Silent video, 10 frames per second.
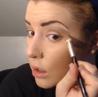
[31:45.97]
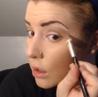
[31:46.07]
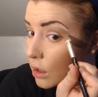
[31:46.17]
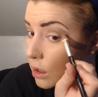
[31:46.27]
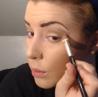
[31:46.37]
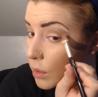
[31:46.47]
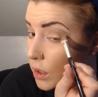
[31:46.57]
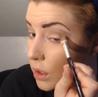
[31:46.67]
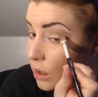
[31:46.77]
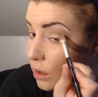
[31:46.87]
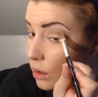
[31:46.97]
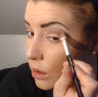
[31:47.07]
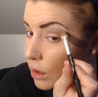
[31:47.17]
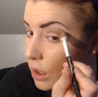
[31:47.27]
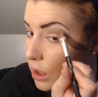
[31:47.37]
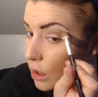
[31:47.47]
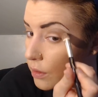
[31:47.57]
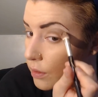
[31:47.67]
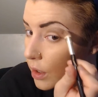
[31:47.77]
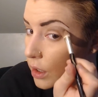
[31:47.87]
up until the
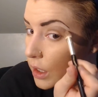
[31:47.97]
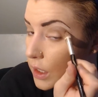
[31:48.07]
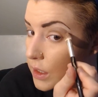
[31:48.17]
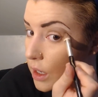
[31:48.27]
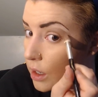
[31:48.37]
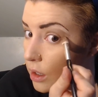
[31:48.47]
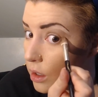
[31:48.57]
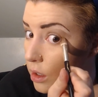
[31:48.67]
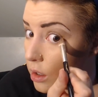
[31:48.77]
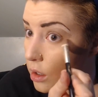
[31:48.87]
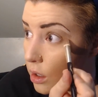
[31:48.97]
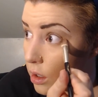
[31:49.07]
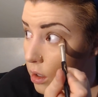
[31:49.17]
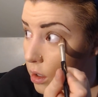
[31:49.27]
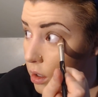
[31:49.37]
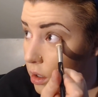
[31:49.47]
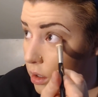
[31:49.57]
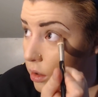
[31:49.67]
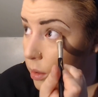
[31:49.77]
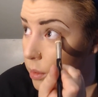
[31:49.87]
very last second. I
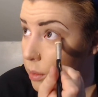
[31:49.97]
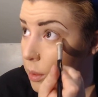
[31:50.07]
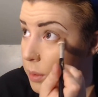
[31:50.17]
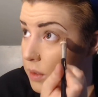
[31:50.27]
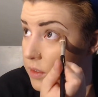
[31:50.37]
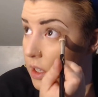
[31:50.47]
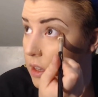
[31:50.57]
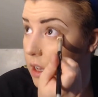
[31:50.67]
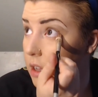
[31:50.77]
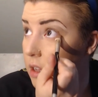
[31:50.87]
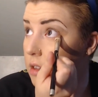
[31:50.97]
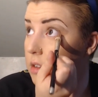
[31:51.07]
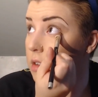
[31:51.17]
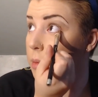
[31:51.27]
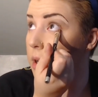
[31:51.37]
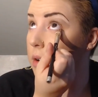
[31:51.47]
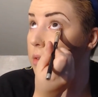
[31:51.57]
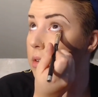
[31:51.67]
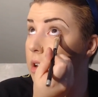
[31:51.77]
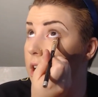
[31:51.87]
know a couple of people have said that
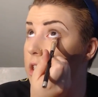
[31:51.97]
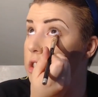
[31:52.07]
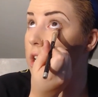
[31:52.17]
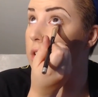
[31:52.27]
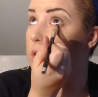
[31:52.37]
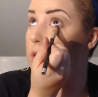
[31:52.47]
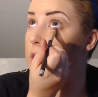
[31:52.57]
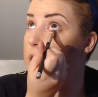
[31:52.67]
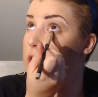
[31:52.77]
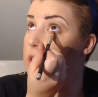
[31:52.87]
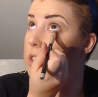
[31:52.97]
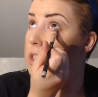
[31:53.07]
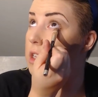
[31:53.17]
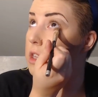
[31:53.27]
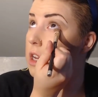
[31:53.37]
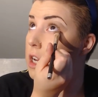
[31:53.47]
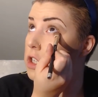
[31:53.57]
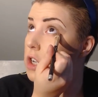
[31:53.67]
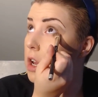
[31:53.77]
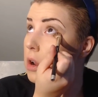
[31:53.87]
about eyeshadow and lashes, that the
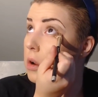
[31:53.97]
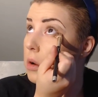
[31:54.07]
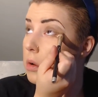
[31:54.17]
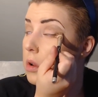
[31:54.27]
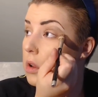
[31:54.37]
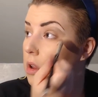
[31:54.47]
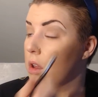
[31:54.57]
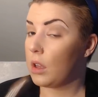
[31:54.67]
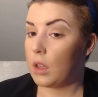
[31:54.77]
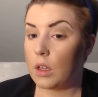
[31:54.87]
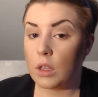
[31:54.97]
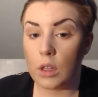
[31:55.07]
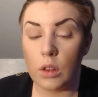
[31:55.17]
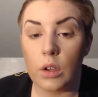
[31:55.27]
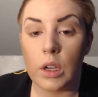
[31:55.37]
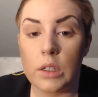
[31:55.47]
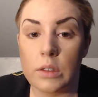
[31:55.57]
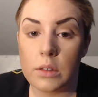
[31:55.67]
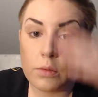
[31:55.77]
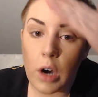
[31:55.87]
eyeshadow can look
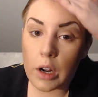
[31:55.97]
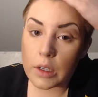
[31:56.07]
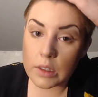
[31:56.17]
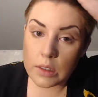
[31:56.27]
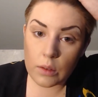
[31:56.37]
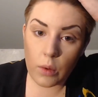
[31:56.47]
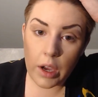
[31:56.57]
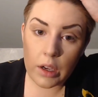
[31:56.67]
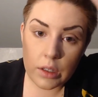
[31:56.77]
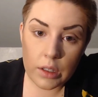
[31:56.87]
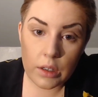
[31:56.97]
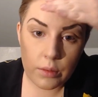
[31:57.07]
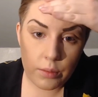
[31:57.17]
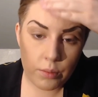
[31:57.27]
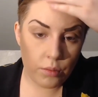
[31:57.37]
as raucous and wild and